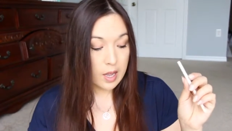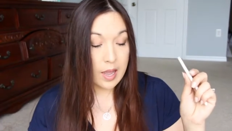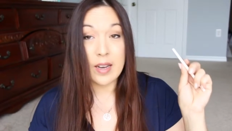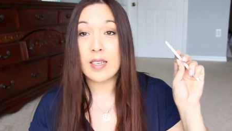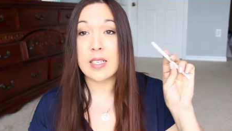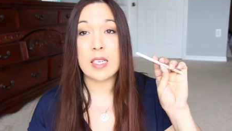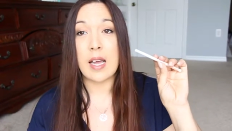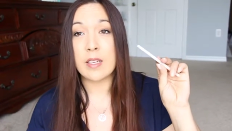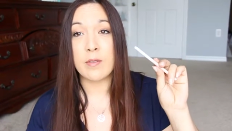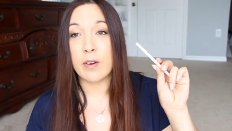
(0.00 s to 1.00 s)
And it doesn't
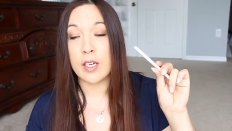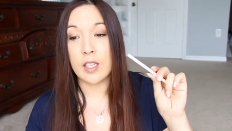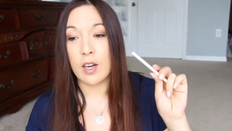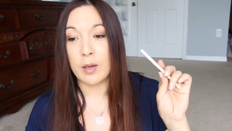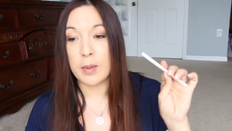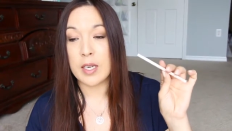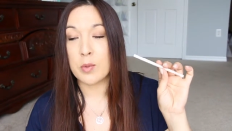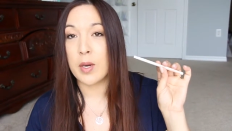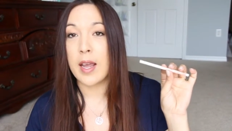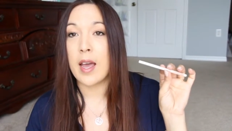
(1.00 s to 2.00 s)
last very long because
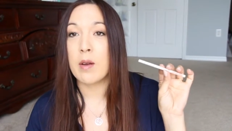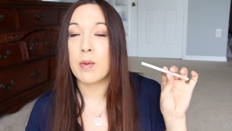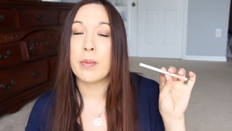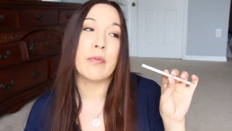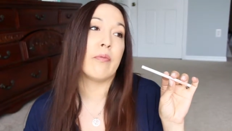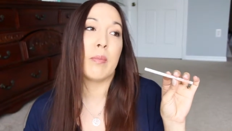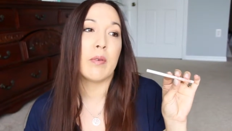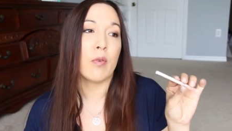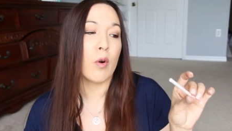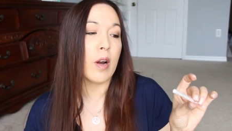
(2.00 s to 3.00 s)
when I had it re-
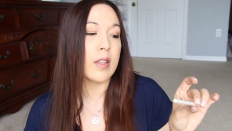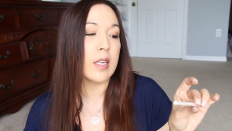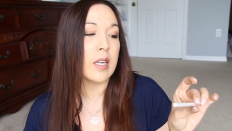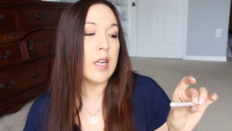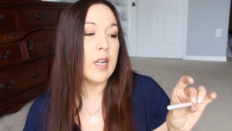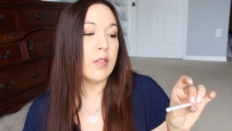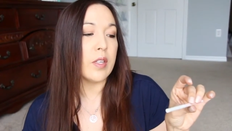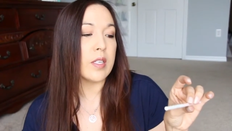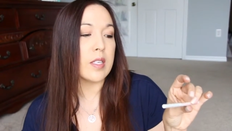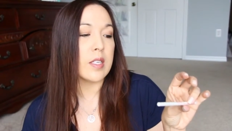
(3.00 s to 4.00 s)
before, I think
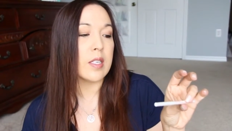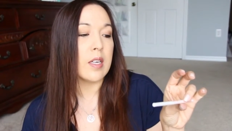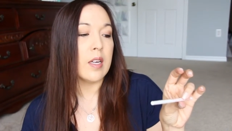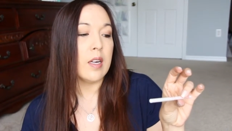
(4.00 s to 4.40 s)
this is,